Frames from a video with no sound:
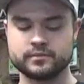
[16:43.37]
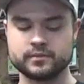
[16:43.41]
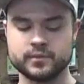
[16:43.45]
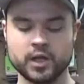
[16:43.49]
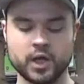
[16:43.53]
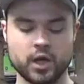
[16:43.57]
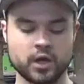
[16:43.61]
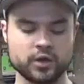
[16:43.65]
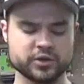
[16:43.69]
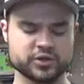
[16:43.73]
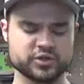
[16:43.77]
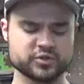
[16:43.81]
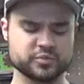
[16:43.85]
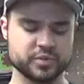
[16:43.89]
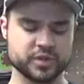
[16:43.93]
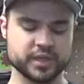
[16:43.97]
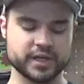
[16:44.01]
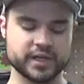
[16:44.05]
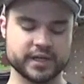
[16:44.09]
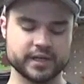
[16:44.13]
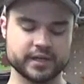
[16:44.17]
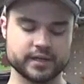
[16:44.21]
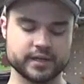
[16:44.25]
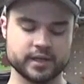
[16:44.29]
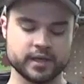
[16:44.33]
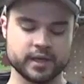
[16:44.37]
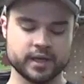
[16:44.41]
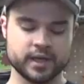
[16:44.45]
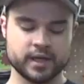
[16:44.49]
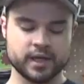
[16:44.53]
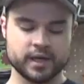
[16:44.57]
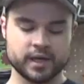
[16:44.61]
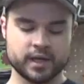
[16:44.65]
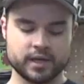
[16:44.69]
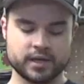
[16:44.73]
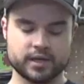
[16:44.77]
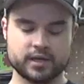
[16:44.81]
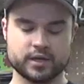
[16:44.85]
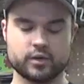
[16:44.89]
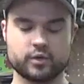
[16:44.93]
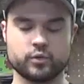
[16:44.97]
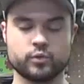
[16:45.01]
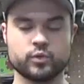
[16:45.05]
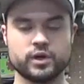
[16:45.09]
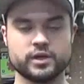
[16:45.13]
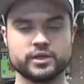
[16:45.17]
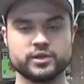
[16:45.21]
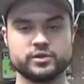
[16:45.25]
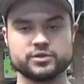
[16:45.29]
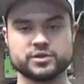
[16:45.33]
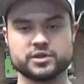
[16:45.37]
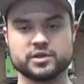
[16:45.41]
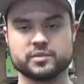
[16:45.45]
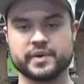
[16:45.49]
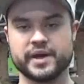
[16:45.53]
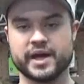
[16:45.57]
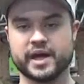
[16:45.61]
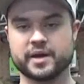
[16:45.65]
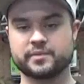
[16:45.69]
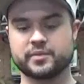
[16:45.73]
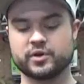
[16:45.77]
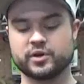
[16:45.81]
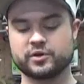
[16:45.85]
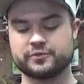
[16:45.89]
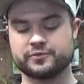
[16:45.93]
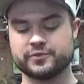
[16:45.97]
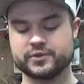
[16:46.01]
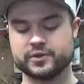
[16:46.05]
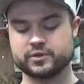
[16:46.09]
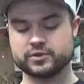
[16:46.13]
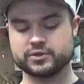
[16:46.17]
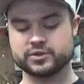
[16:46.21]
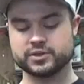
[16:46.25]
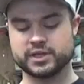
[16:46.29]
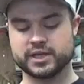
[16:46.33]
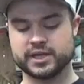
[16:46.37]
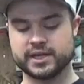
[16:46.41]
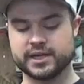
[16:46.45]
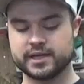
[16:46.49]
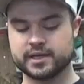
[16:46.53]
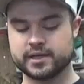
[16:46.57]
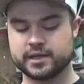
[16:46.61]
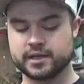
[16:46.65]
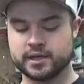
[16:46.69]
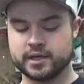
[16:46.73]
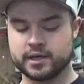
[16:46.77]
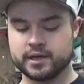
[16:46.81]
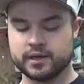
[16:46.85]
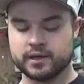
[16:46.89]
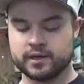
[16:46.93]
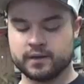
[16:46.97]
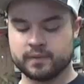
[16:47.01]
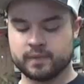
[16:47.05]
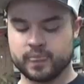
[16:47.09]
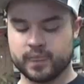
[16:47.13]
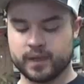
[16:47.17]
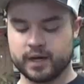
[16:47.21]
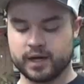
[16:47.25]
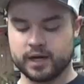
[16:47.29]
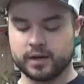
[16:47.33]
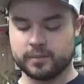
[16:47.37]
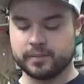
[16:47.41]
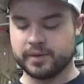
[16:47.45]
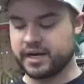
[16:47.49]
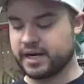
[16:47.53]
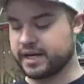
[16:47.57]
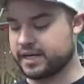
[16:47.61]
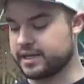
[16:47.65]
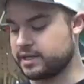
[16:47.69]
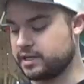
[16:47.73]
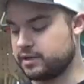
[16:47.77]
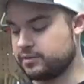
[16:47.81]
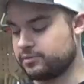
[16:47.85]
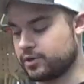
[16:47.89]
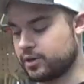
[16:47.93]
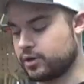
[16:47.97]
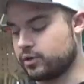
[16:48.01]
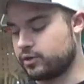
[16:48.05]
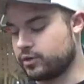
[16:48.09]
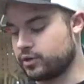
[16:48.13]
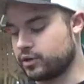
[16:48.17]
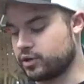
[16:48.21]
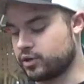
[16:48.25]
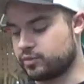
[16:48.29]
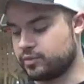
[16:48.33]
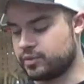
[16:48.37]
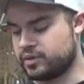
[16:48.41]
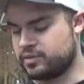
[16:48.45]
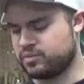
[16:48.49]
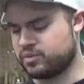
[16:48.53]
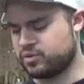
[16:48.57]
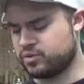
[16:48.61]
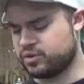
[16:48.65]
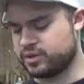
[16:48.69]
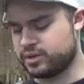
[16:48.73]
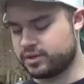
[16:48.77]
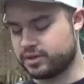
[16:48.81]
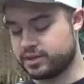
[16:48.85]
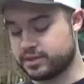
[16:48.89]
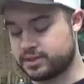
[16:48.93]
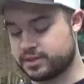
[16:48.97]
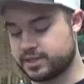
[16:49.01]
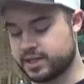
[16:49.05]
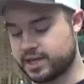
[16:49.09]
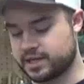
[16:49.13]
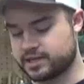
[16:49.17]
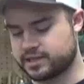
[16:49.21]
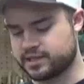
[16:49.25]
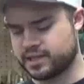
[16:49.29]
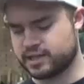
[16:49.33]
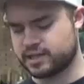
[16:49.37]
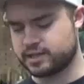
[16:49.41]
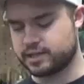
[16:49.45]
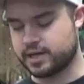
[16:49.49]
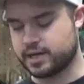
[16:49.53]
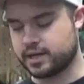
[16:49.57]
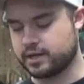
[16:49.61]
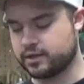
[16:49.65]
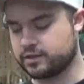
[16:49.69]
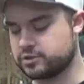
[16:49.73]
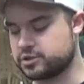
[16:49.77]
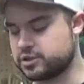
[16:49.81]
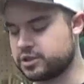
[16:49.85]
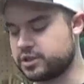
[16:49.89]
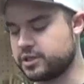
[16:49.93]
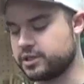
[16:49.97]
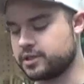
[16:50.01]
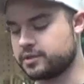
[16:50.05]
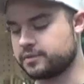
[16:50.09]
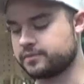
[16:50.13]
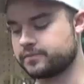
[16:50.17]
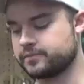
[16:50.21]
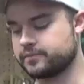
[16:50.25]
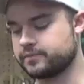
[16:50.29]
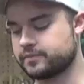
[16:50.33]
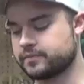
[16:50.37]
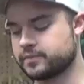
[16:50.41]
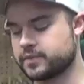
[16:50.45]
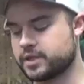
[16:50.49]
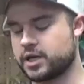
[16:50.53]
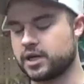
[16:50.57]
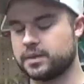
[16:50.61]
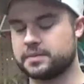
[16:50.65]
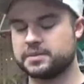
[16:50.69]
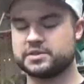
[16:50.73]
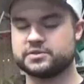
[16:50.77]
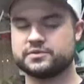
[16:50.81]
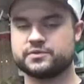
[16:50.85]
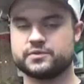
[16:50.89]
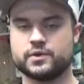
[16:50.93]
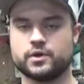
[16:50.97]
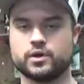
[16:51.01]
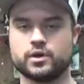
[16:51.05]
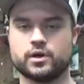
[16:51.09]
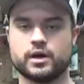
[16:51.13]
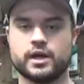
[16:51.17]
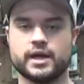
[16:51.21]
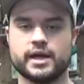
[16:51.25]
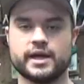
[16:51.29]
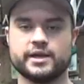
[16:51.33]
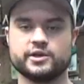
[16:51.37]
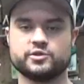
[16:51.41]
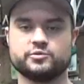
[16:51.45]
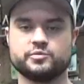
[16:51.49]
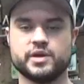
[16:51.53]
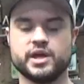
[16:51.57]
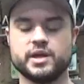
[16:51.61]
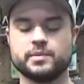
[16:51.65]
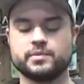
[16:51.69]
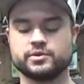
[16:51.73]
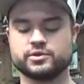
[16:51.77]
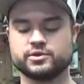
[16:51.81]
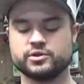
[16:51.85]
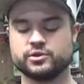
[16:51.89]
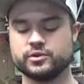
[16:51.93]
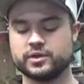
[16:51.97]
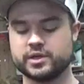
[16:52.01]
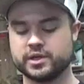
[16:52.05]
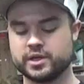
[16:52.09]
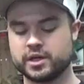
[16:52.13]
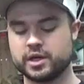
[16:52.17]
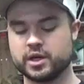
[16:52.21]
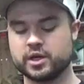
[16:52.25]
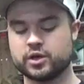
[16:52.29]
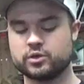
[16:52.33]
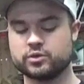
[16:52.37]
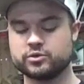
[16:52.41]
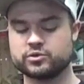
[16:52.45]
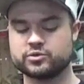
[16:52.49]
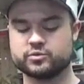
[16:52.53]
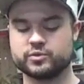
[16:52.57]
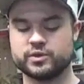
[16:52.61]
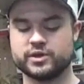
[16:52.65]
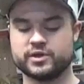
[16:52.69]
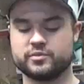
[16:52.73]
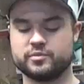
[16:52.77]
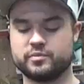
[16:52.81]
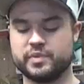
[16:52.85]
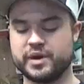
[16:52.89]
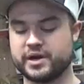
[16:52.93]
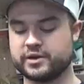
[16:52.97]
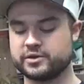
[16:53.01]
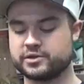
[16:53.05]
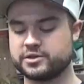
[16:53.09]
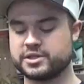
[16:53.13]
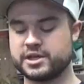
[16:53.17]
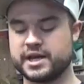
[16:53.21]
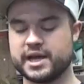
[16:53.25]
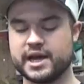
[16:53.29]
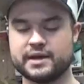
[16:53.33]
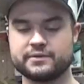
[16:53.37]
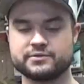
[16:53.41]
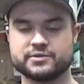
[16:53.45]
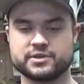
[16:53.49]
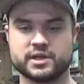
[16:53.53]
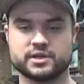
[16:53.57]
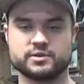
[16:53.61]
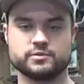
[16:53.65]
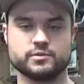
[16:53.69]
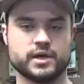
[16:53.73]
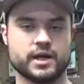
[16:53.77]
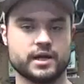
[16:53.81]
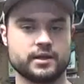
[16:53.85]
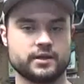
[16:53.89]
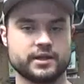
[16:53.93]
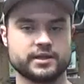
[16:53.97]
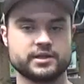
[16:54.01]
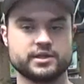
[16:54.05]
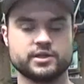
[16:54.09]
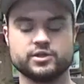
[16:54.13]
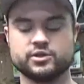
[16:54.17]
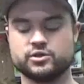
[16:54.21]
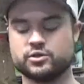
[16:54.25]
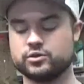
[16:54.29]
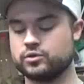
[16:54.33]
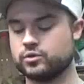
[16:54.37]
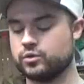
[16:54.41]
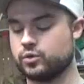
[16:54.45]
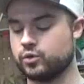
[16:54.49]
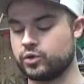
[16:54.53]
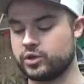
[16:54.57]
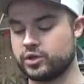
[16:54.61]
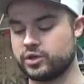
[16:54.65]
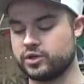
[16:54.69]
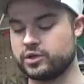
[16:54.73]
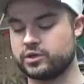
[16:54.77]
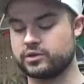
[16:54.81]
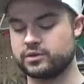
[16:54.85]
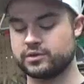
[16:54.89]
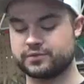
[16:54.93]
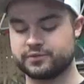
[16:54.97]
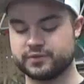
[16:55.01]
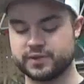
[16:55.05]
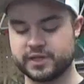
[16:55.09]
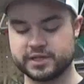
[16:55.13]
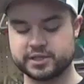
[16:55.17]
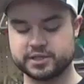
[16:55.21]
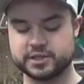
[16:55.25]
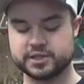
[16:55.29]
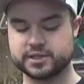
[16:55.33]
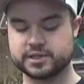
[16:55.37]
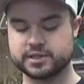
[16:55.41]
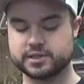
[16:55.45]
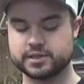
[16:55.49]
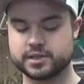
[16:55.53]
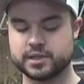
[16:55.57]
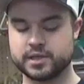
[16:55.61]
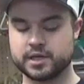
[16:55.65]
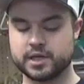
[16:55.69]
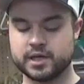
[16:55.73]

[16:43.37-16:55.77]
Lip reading: I'll explain, you know, what using the back bar feels like, and I can even go a little bit more into the SEC technology as far as paper tuning goes with bare shafts. That's what I like to do, or you can do it with fletches.